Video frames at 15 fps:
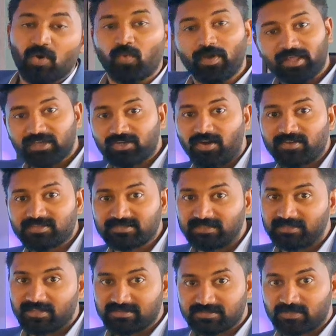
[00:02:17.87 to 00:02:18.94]
What are
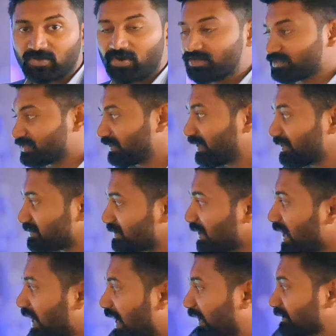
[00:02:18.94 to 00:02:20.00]
consonants? Consonants
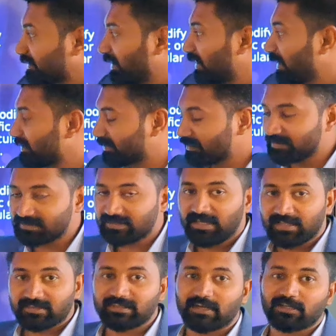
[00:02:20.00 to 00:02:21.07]
are the letters
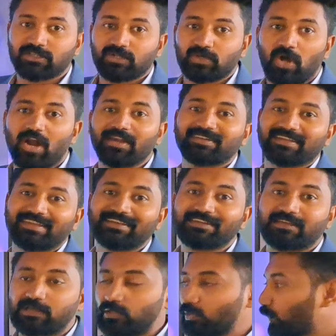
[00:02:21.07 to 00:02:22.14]
that do not
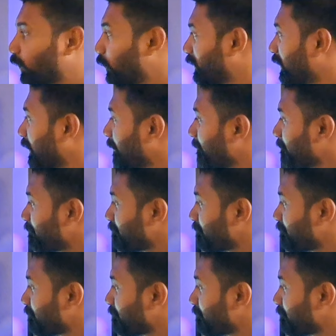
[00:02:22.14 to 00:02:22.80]
include